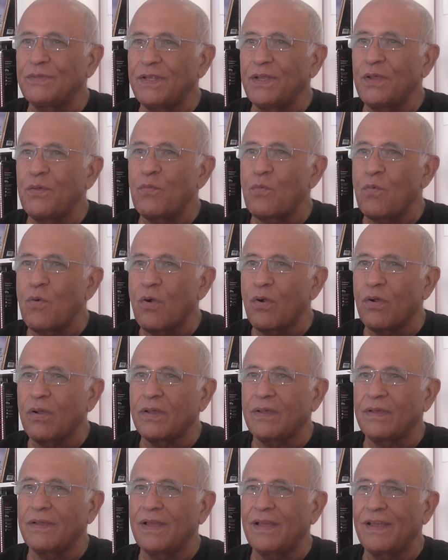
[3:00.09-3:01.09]
they
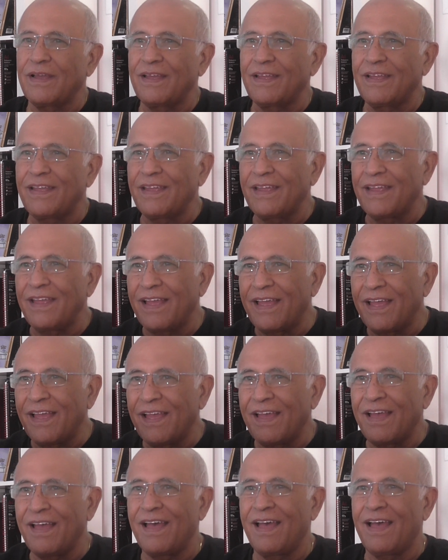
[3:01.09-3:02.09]
walk
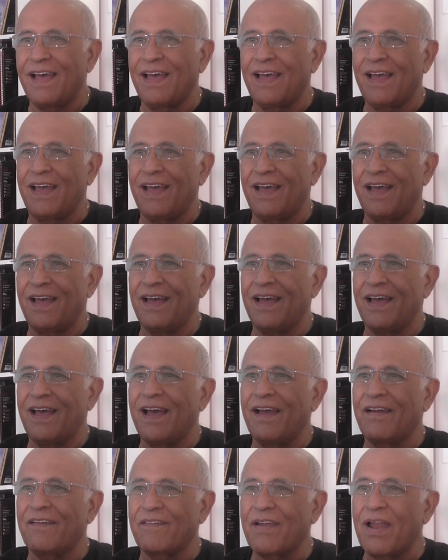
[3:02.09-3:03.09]

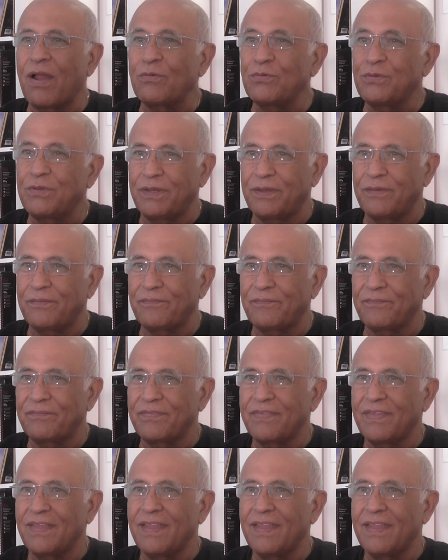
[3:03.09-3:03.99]
around him